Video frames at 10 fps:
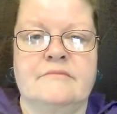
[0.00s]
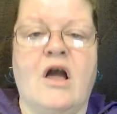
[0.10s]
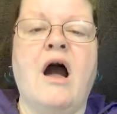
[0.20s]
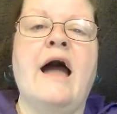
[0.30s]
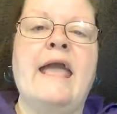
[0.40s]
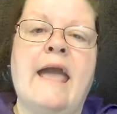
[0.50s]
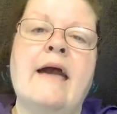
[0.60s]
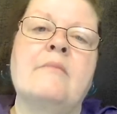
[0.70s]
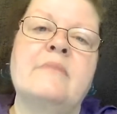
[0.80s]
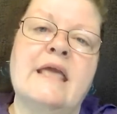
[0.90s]
I
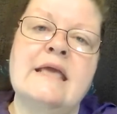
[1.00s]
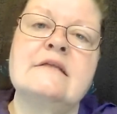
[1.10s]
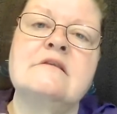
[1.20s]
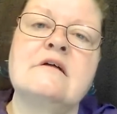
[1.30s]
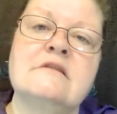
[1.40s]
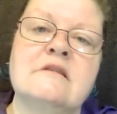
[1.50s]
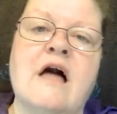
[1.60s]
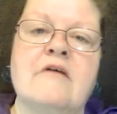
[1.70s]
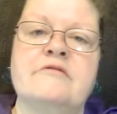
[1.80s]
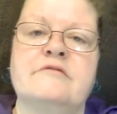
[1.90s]
am in
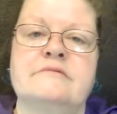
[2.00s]
love.